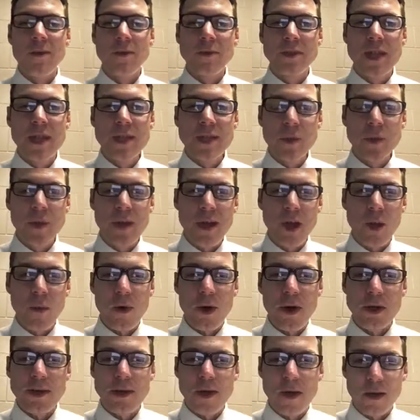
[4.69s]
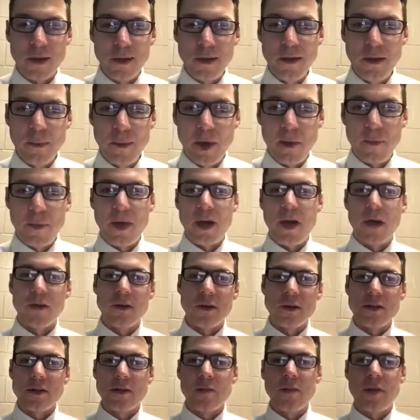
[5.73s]
This week, I want to talk a little bit
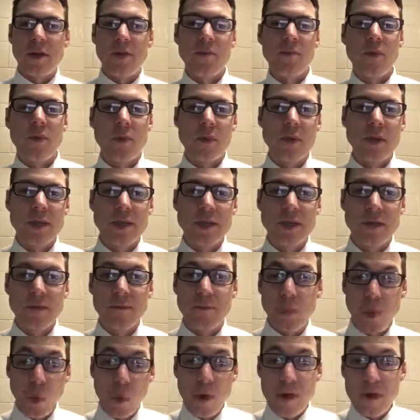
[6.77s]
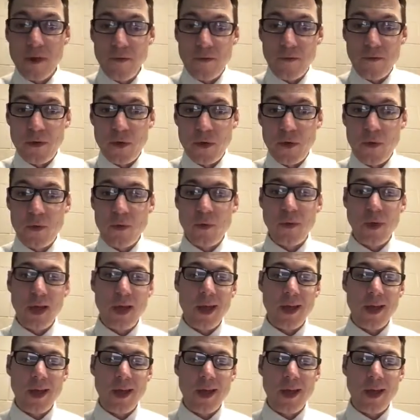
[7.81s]
about some of the importance of point of view